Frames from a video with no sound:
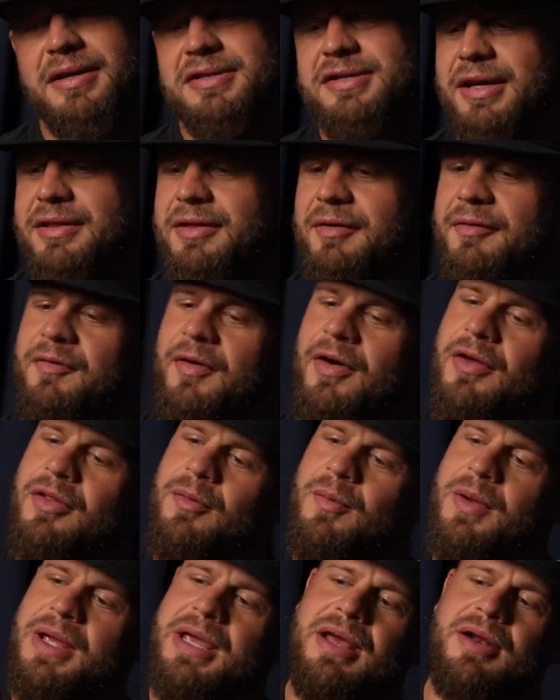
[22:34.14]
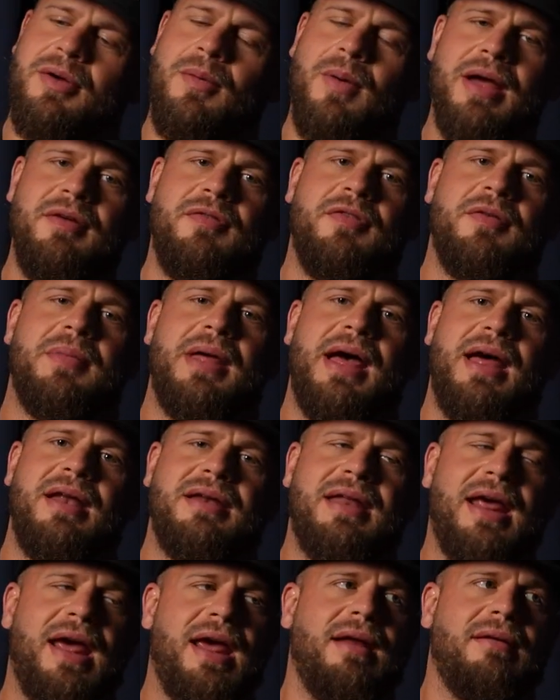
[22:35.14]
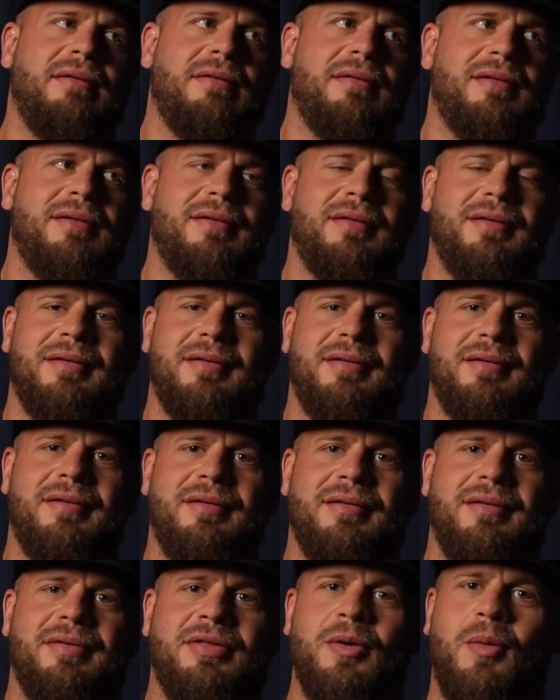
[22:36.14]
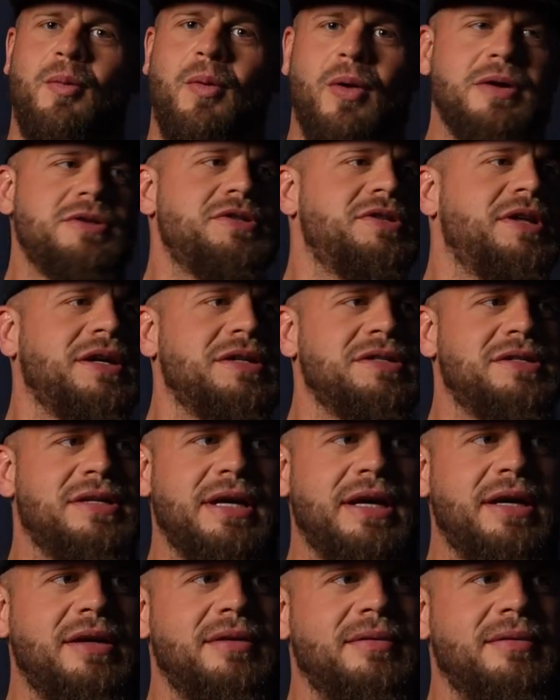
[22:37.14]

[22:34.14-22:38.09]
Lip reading: it's like the further we get away from that date, the worse things get.